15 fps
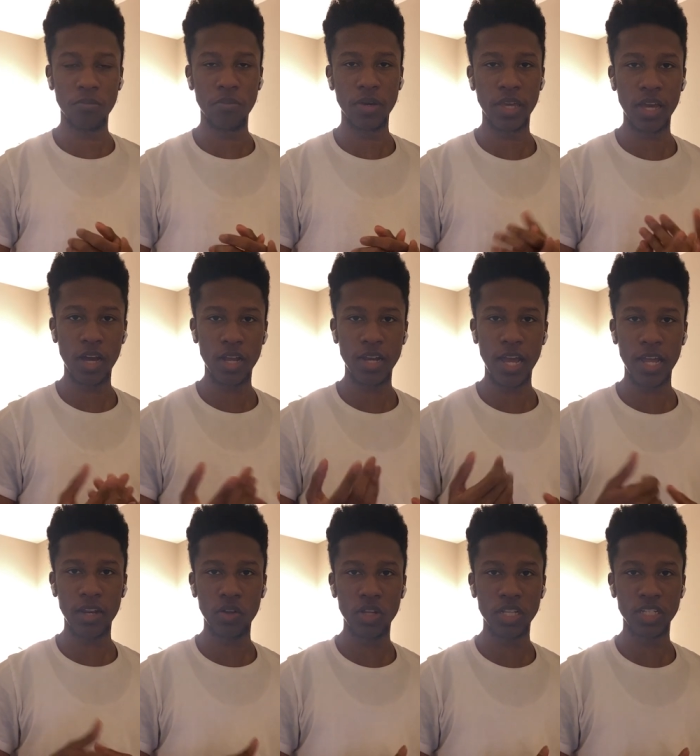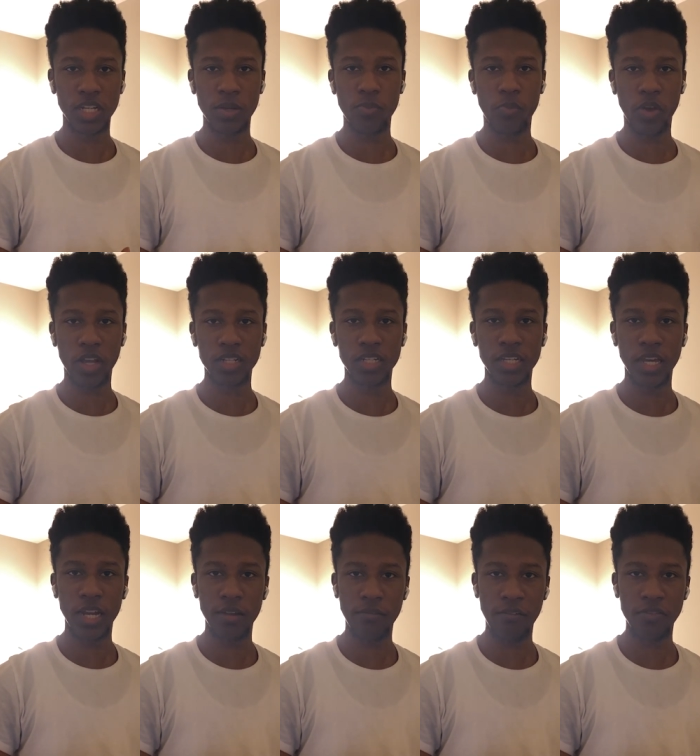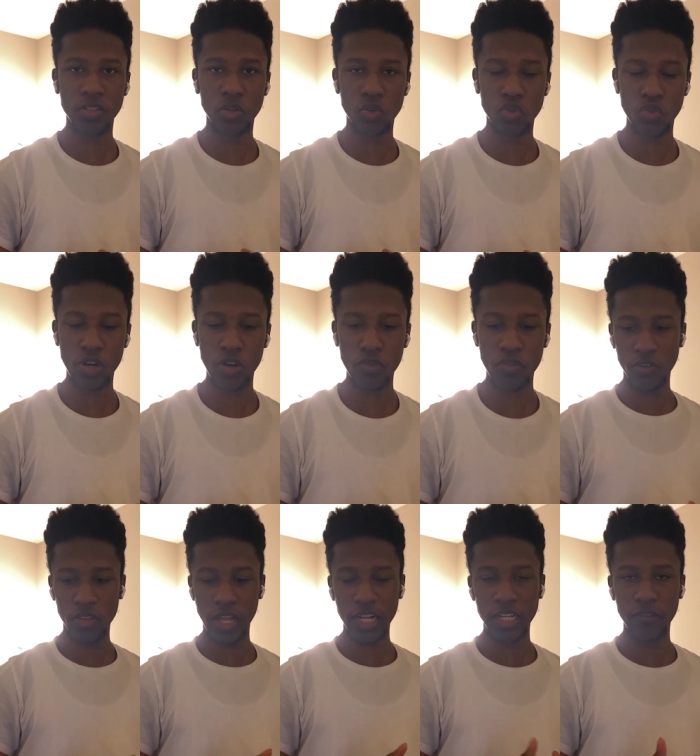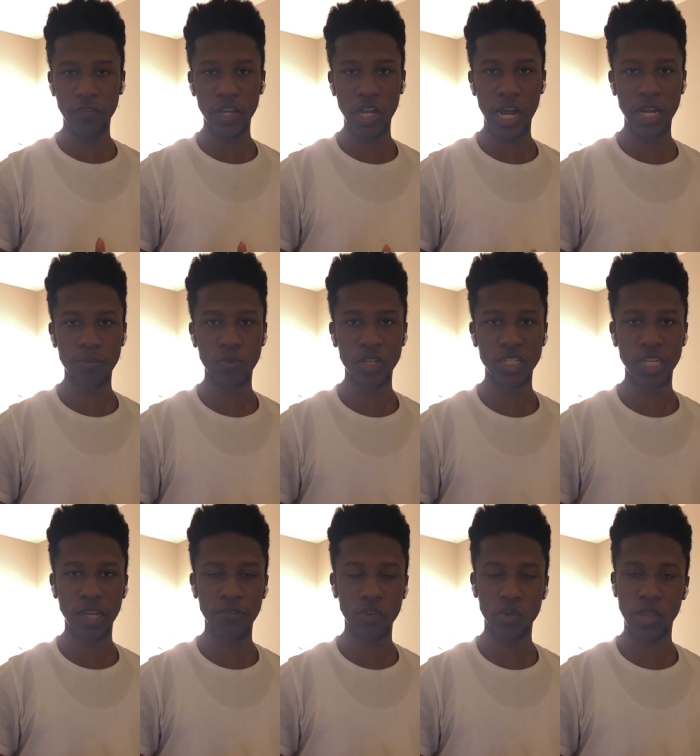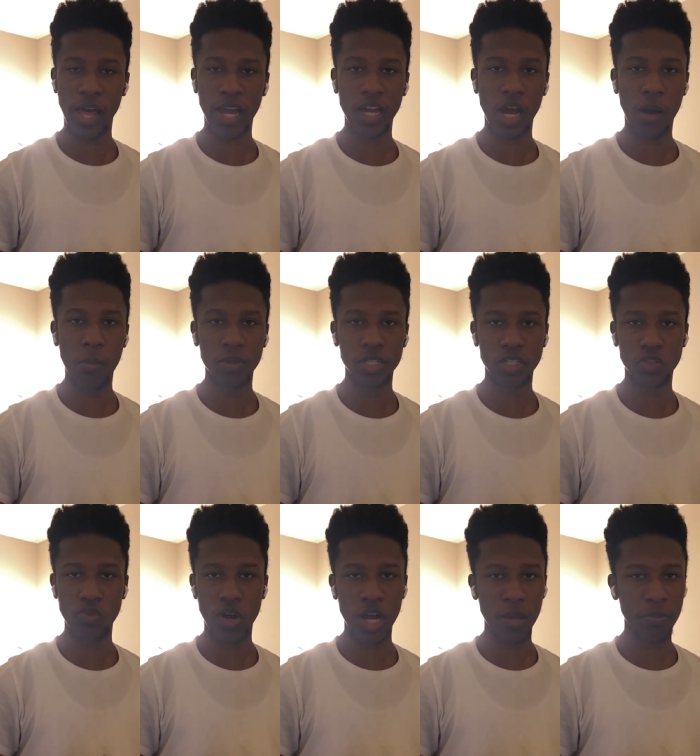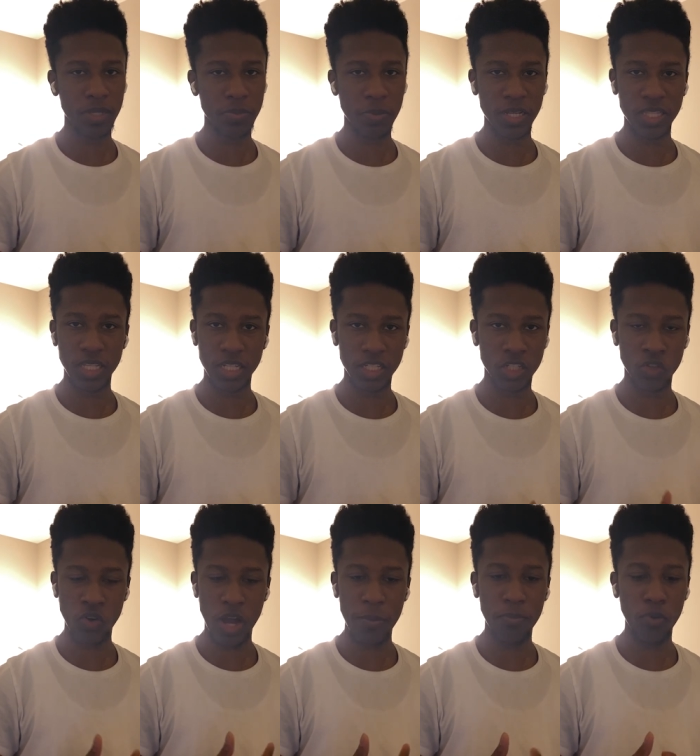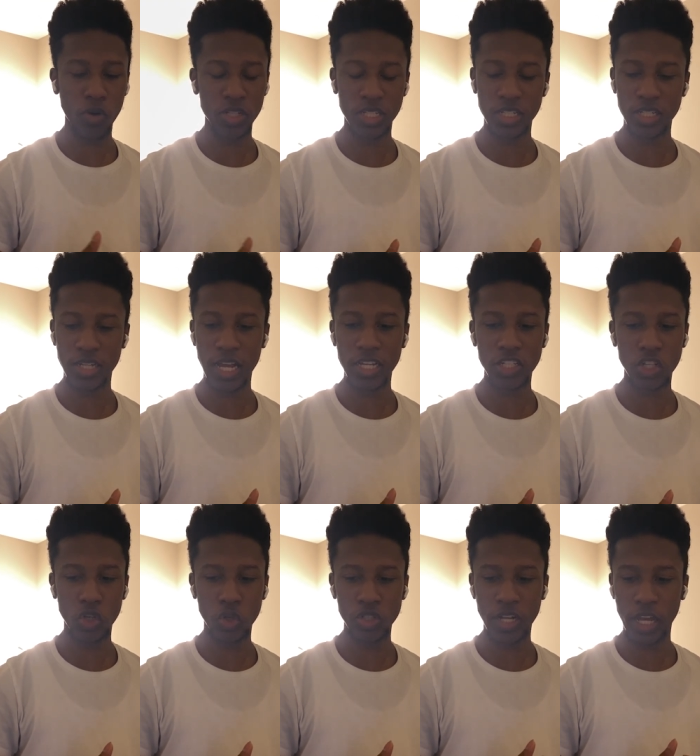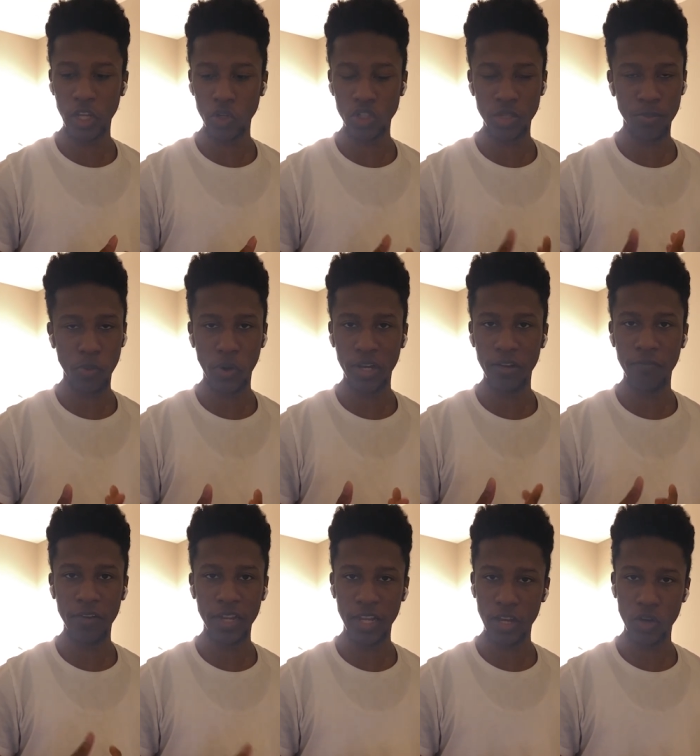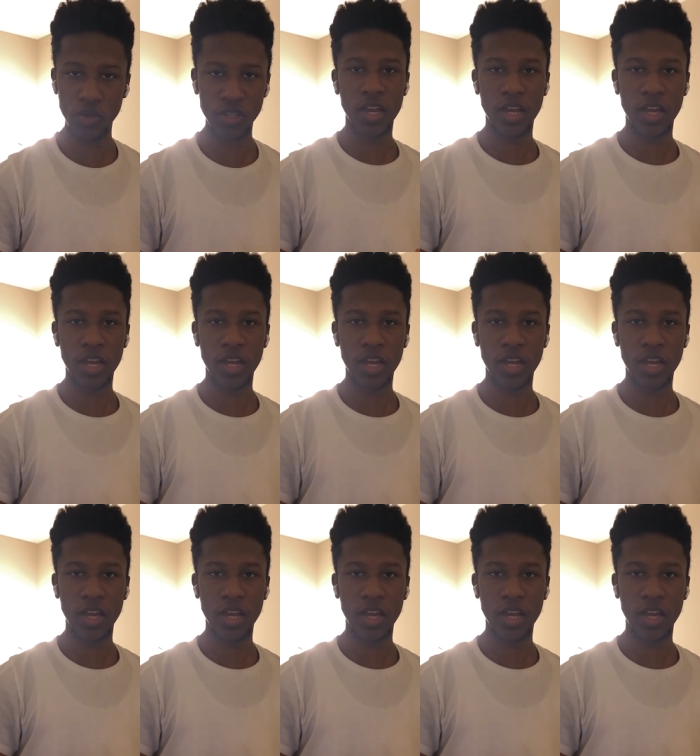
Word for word: But yeah, on that note, that's going to bring us to the end of episode twelve. If you liked the video, I'd appreciate it if you like, comment, subscribe, especially subscribe portions, and that shows that you're supporting the videos